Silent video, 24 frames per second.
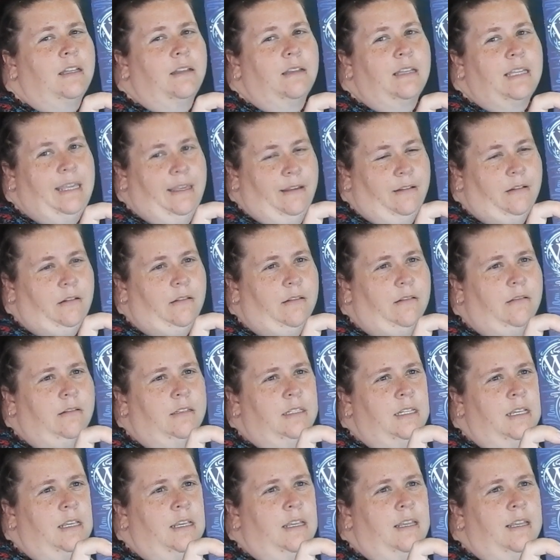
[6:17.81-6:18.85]

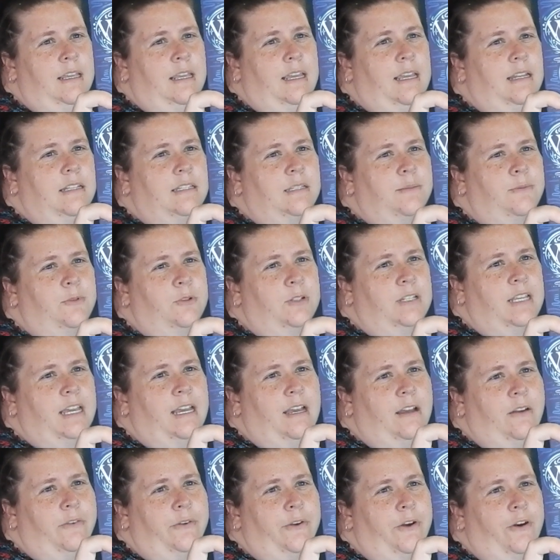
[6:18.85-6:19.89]
killed in a small
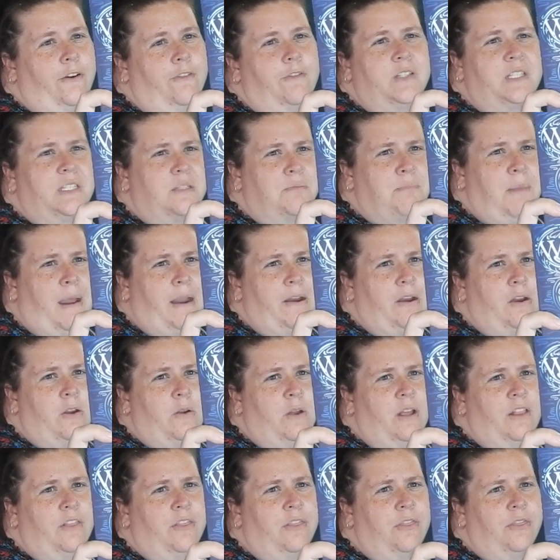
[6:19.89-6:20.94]
town of Sparrow,
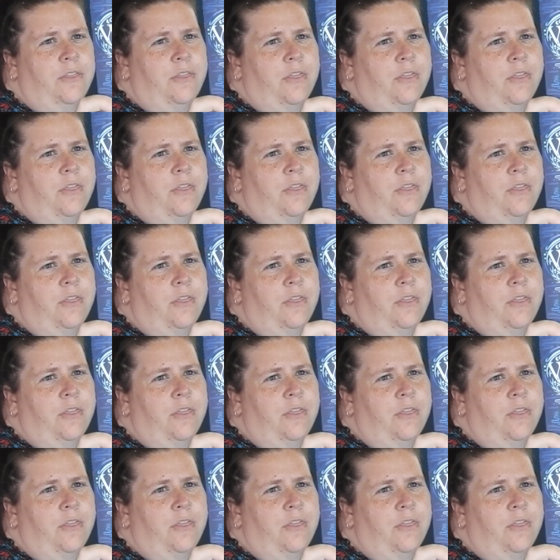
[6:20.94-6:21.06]
and